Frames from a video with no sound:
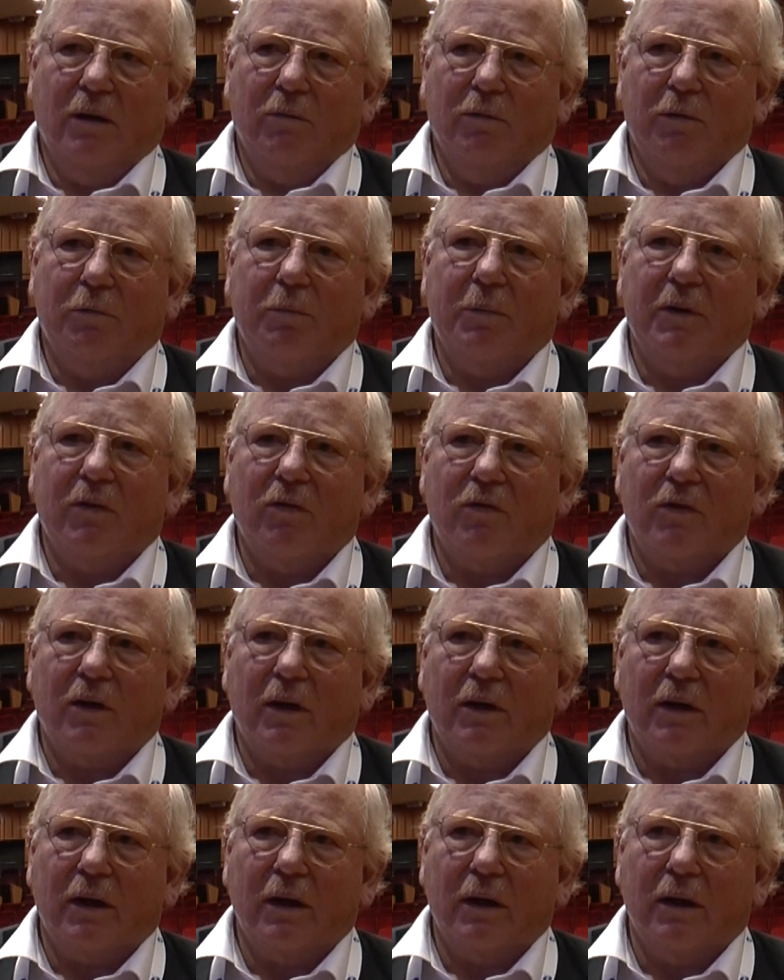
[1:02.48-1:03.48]
we've been
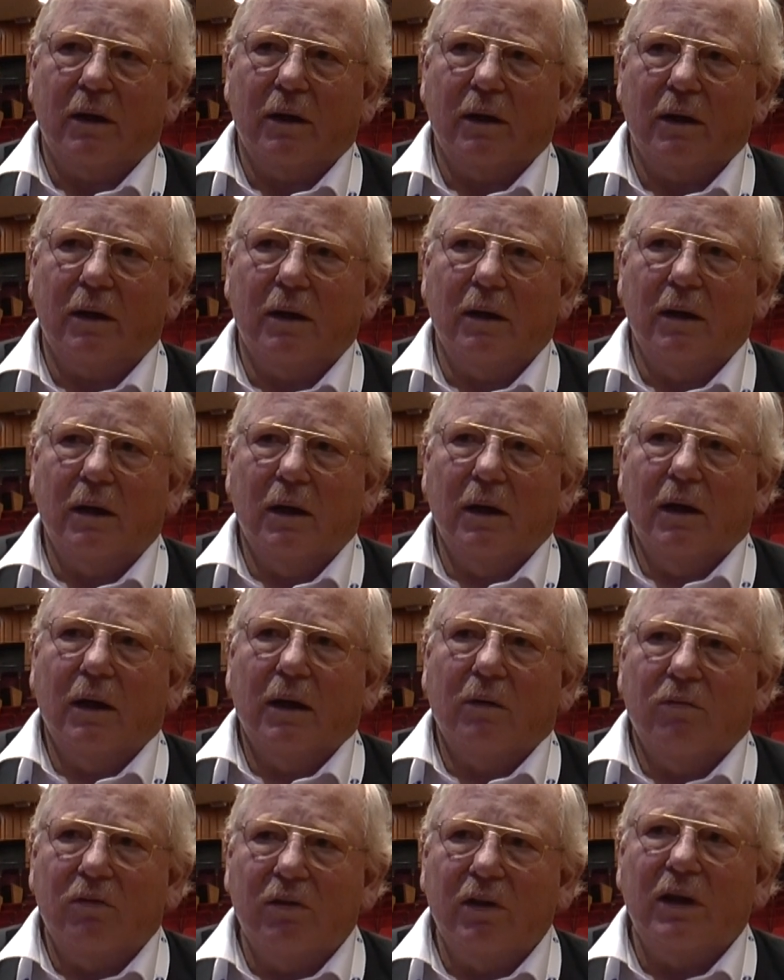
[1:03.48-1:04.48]
studying
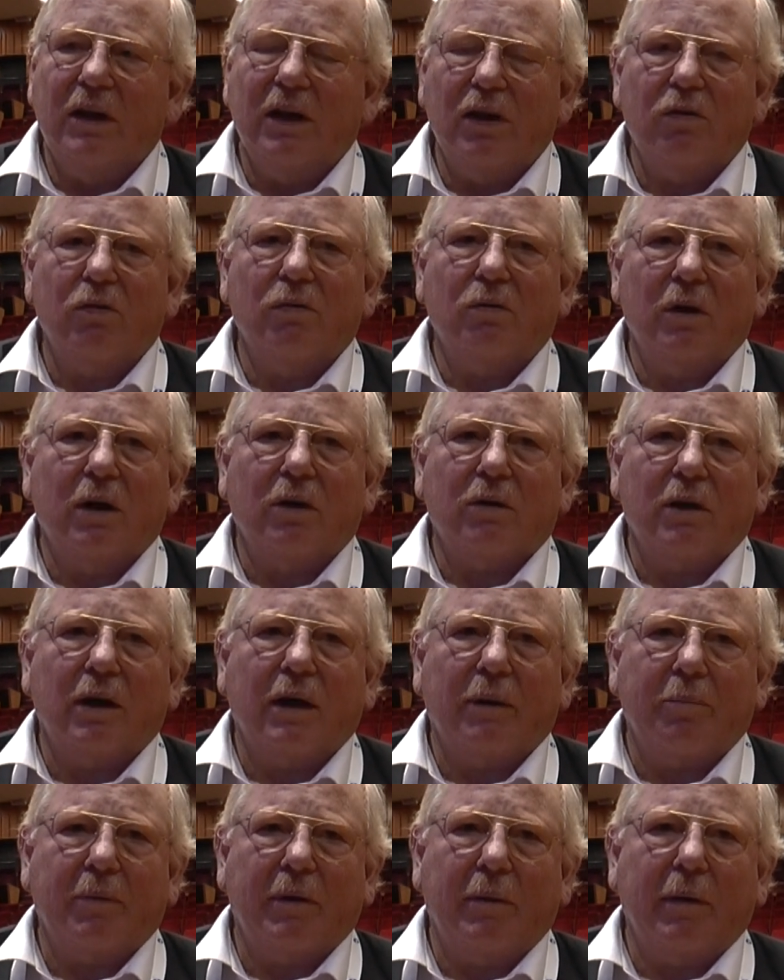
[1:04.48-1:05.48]
really do look
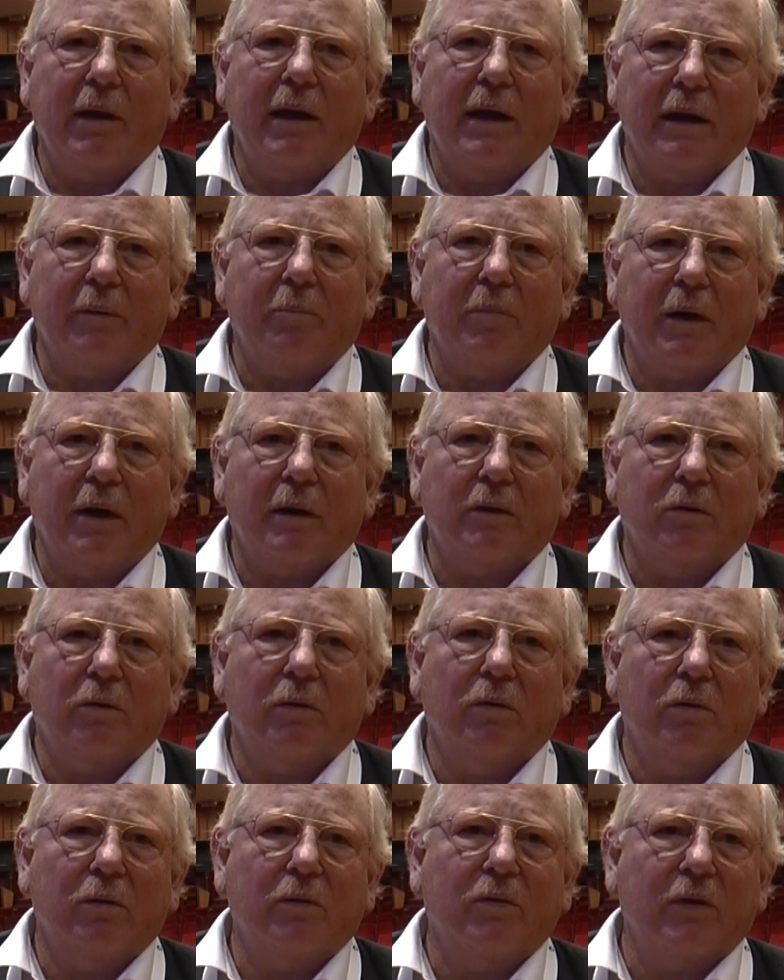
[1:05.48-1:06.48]
like black
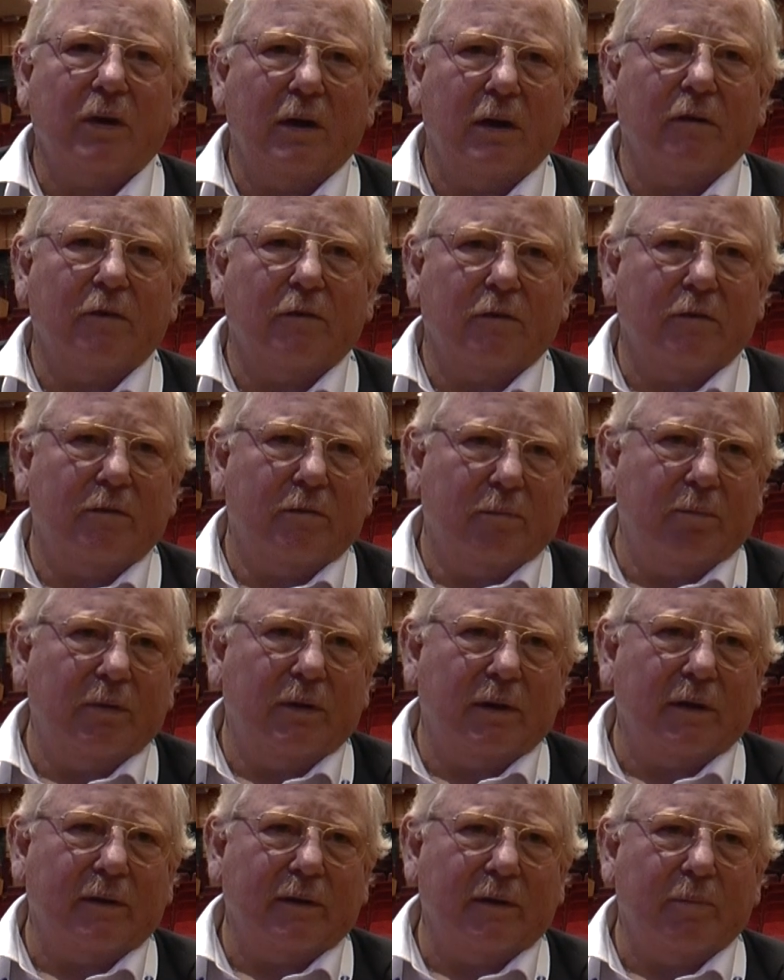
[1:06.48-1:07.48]
holes as
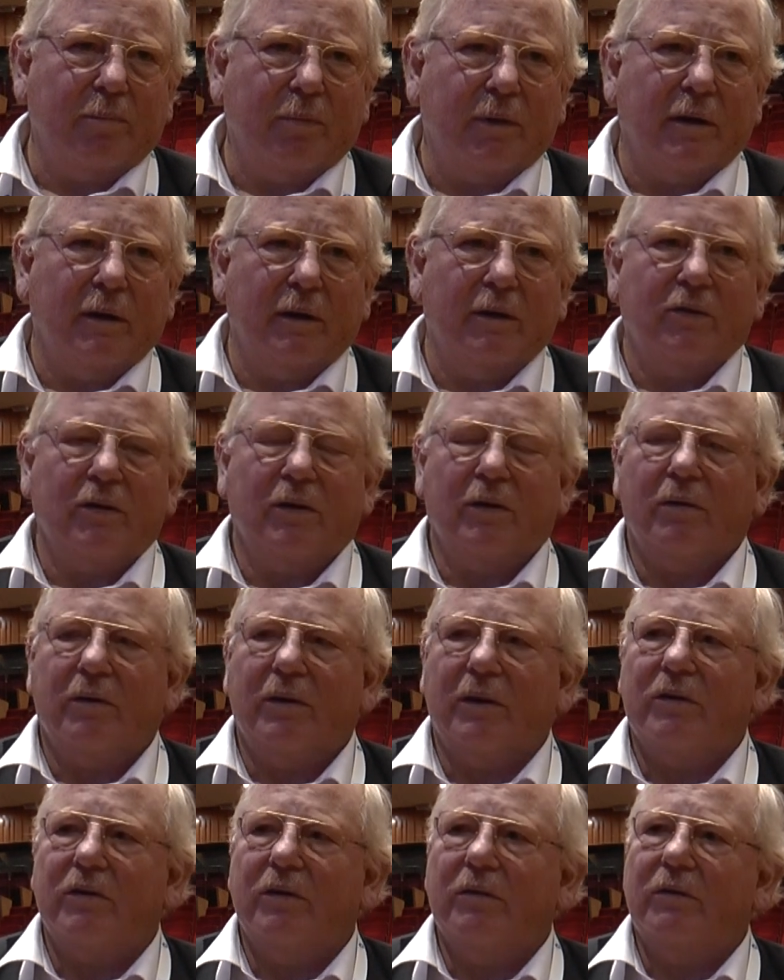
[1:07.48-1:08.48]
predicted by general
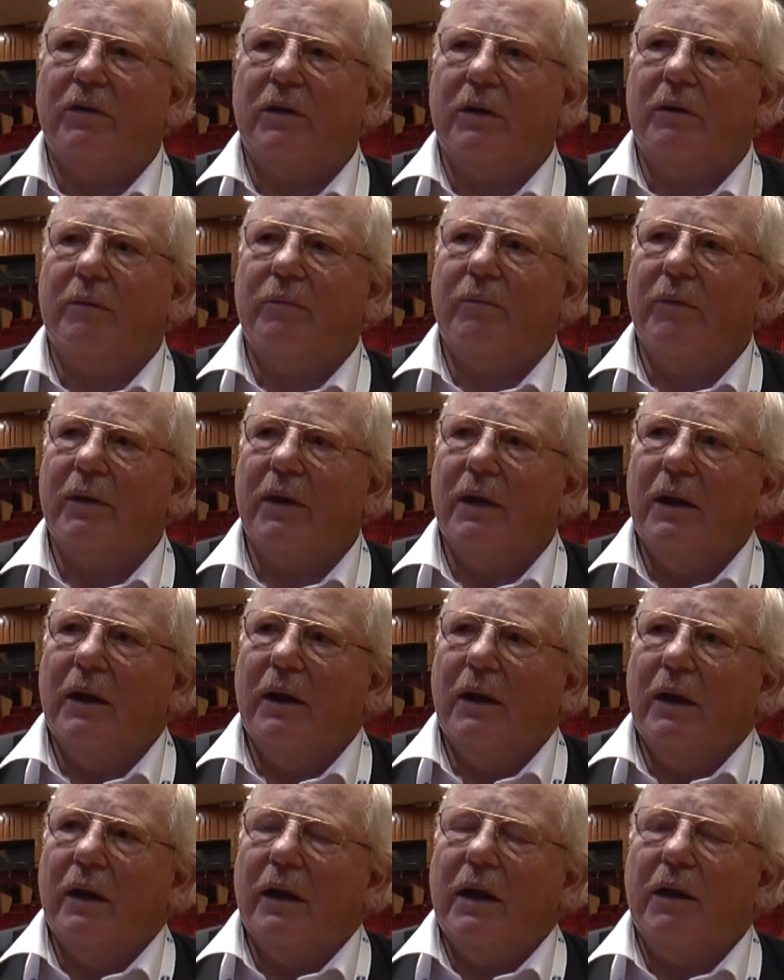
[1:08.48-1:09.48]
relativity.
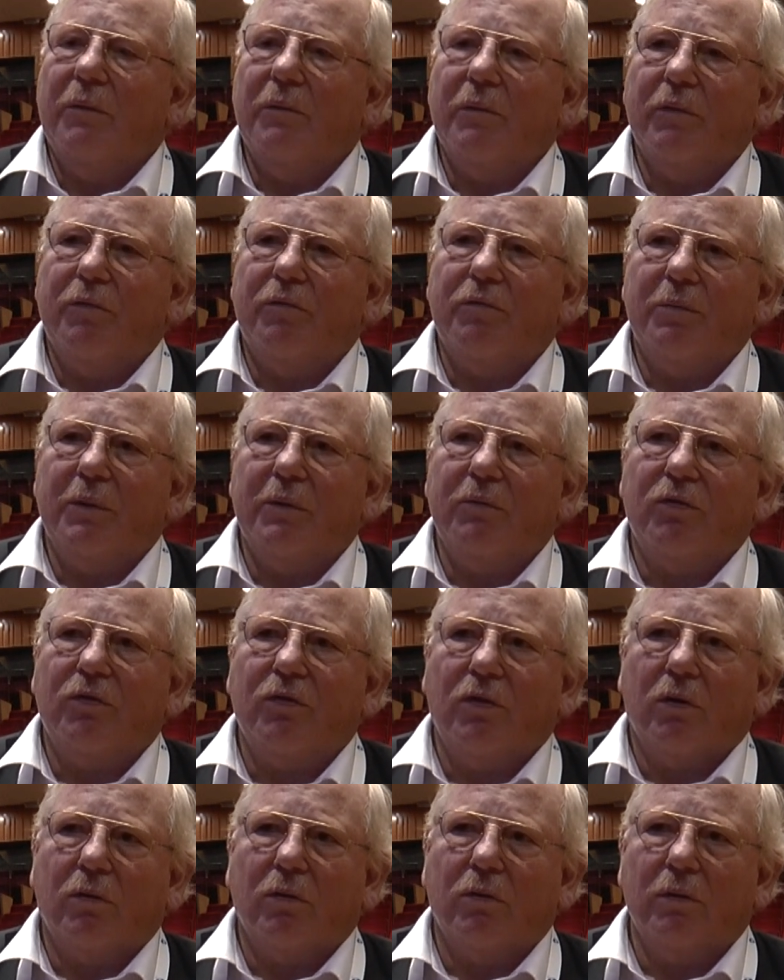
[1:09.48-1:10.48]
And we've
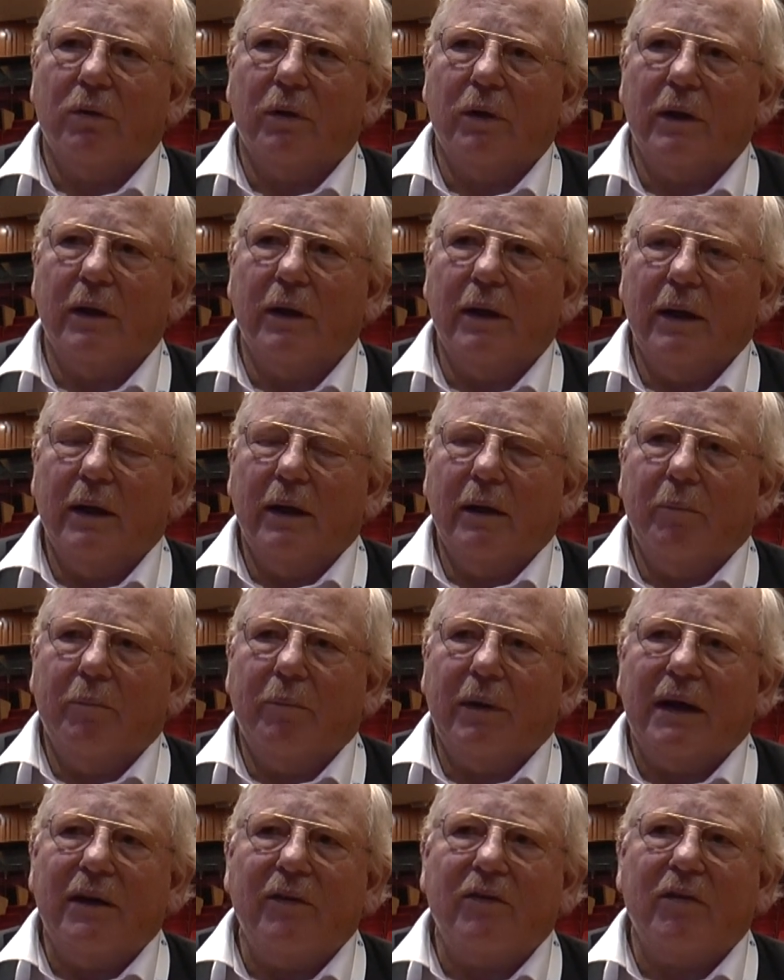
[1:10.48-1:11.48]
shown
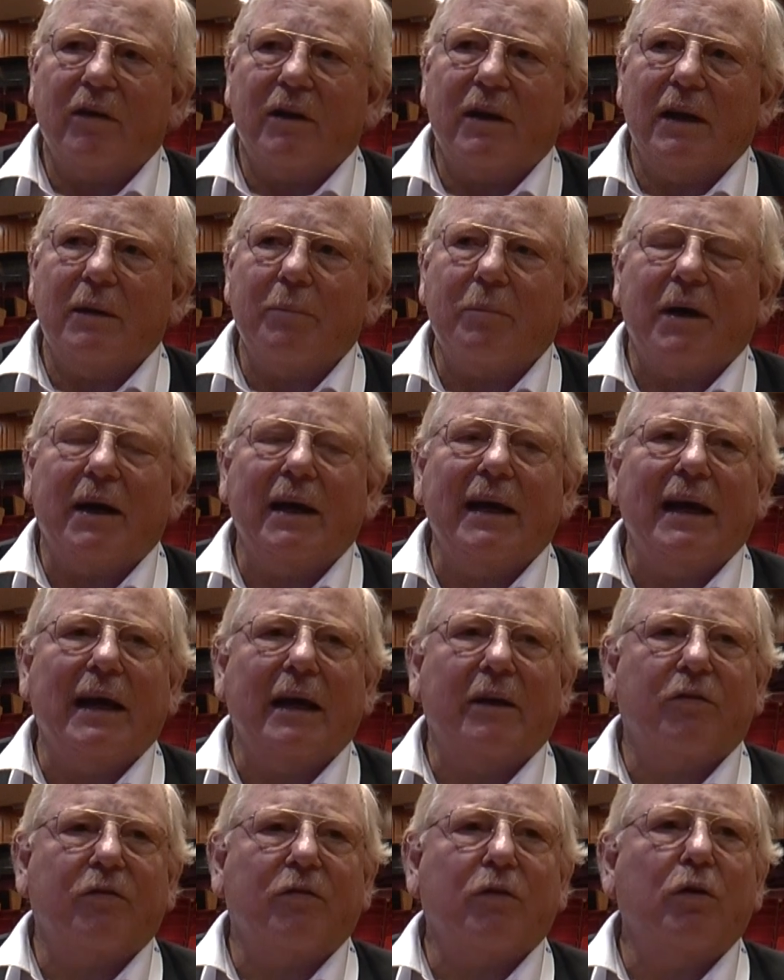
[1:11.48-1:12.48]
basically by
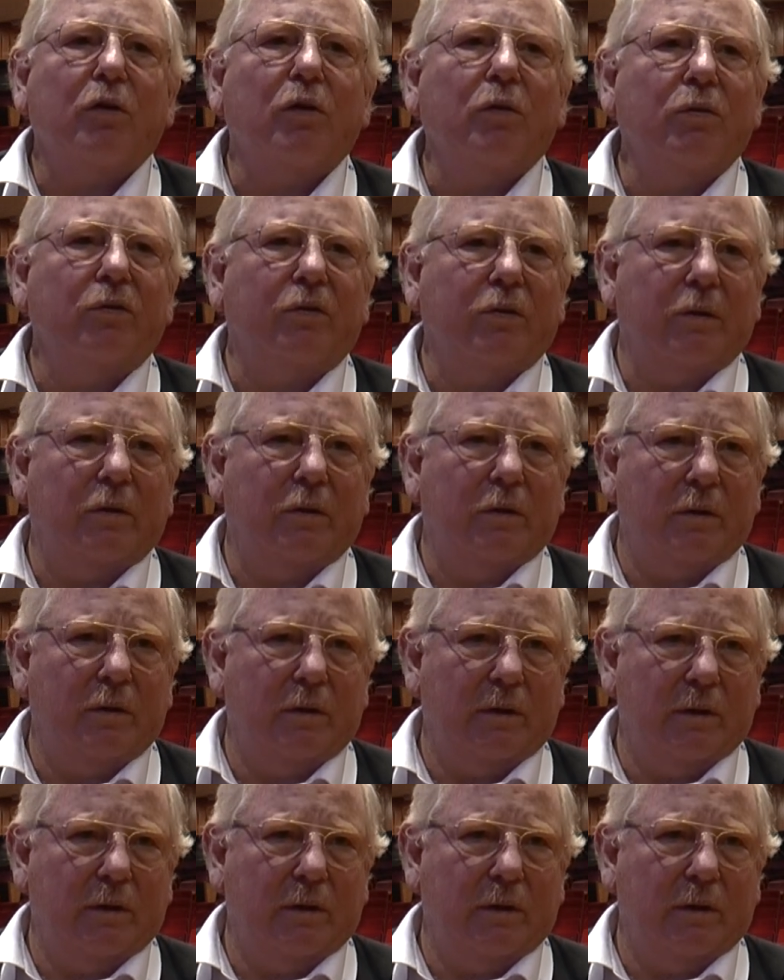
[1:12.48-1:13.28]
exclusion